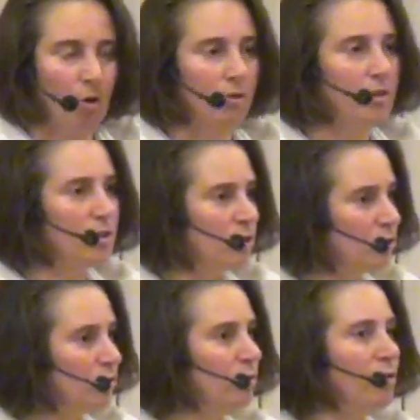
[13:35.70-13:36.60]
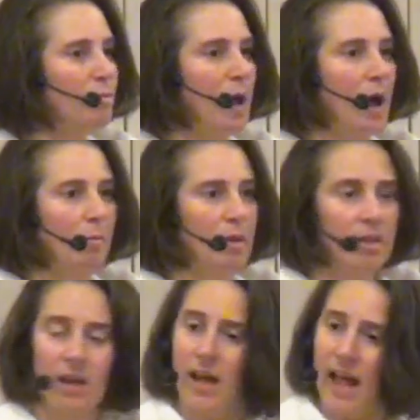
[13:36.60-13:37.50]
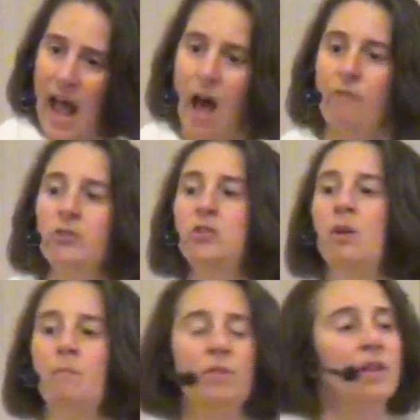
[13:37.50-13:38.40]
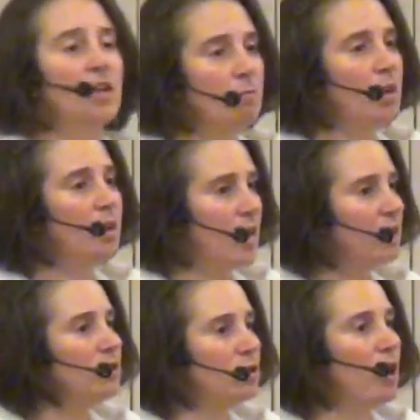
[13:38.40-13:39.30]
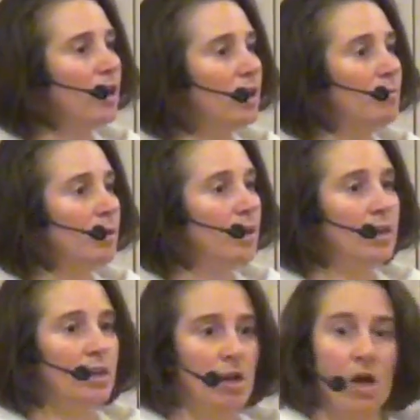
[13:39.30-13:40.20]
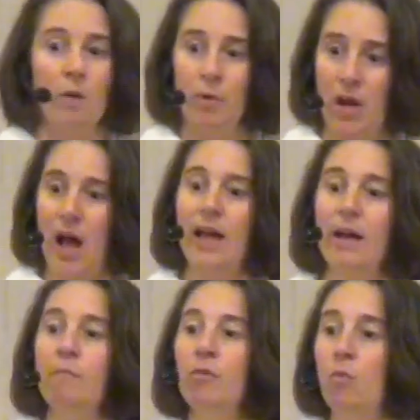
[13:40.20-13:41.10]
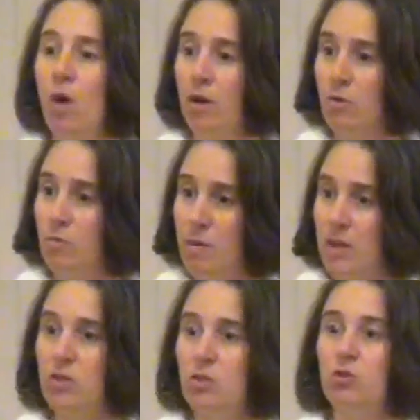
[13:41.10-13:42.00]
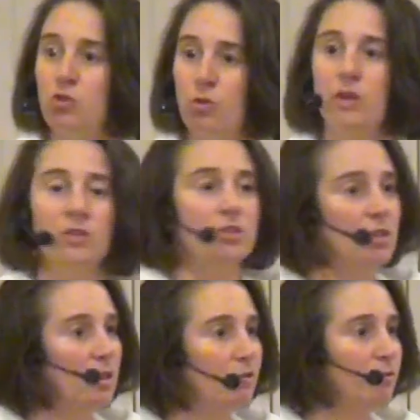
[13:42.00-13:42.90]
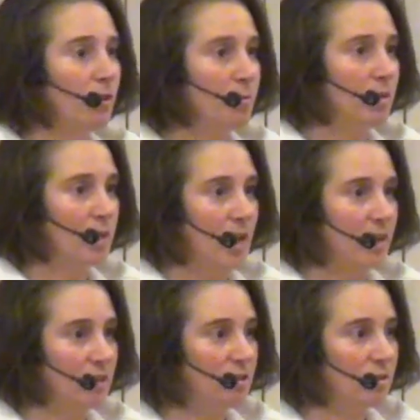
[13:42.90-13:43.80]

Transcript: Or is the truth about me that I have something in me that is dark and malignant, but I am the one who makes the choice to live from the light?